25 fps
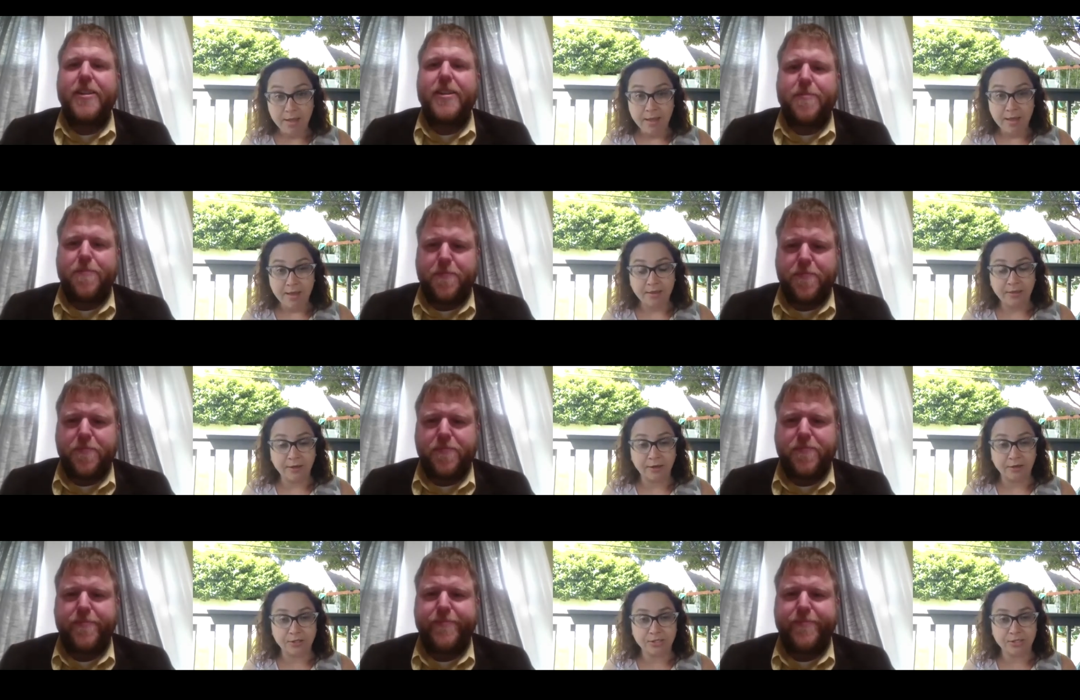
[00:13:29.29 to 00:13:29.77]

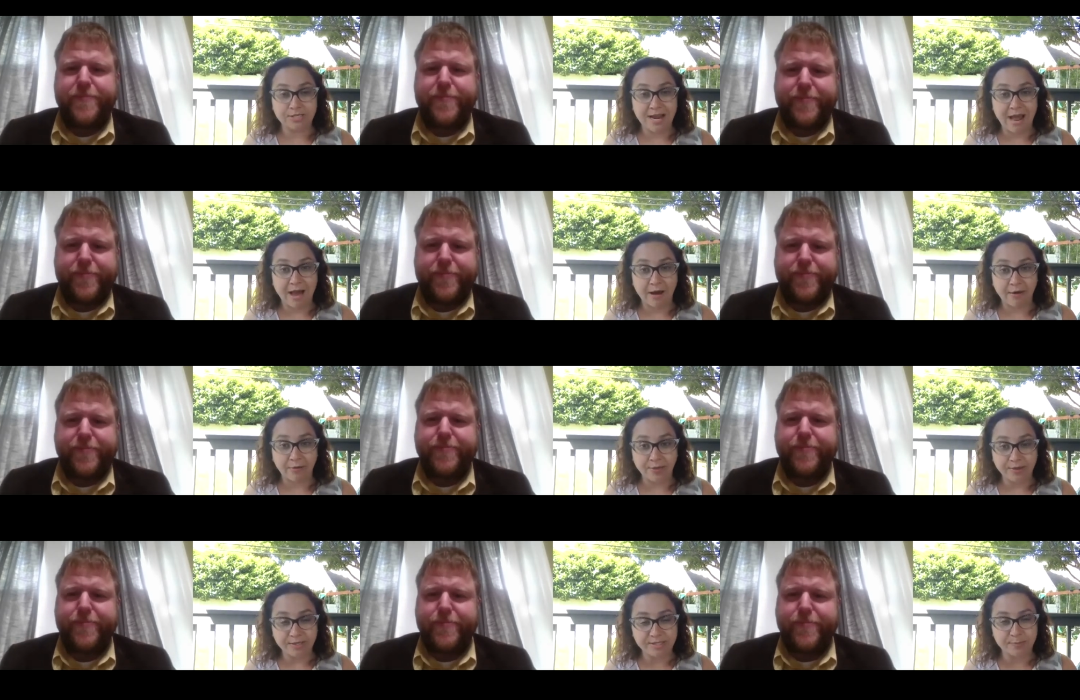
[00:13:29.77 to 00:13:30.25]
Speaker 1: There's now
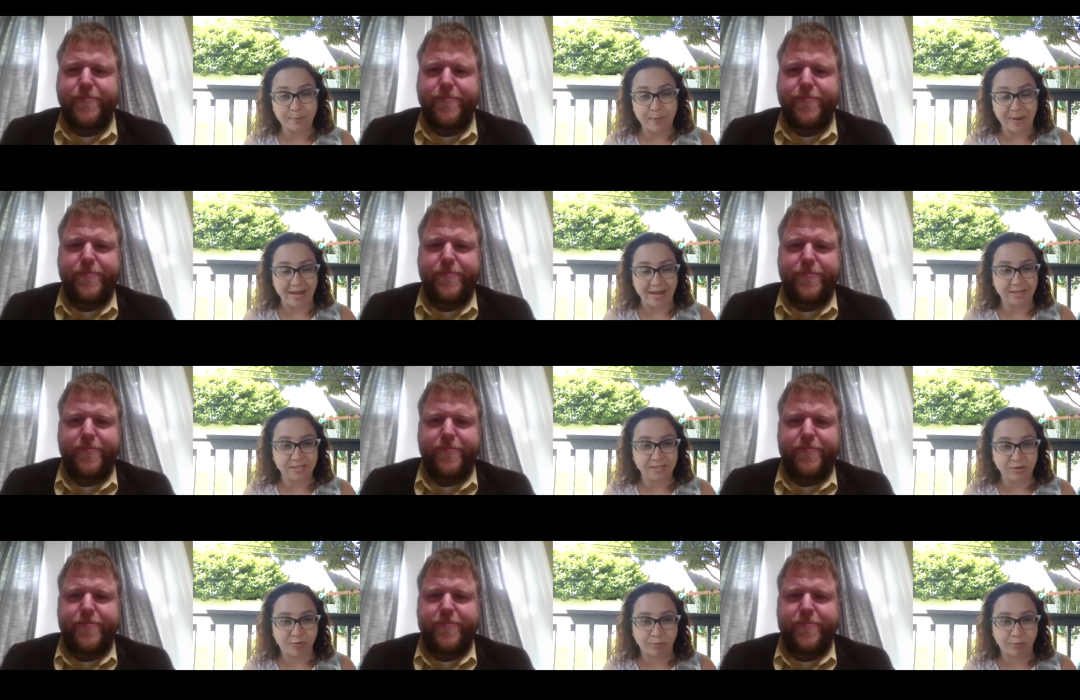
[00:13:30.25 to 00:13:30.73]
this
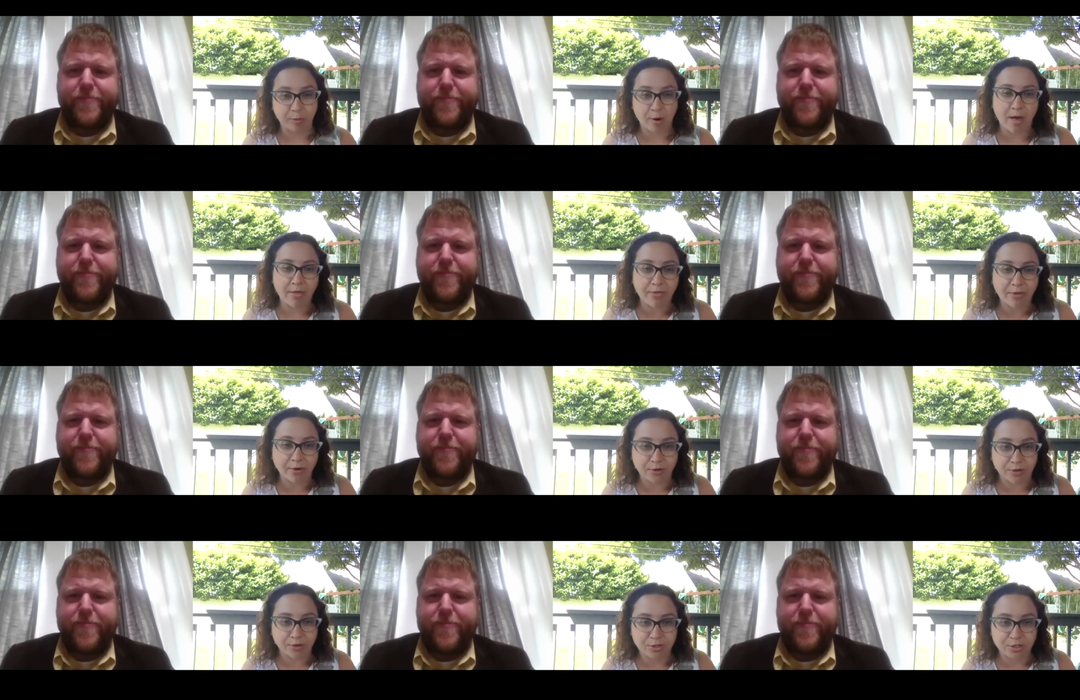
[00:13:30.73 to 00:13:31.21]
band of
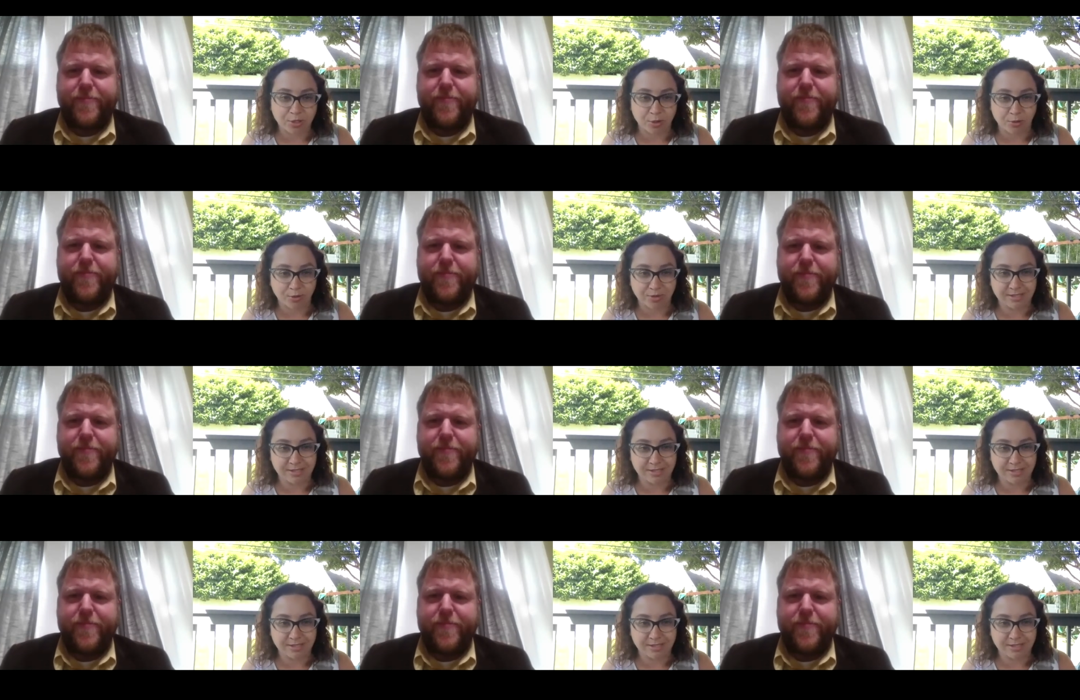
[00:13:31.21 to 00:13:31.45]
brothers, so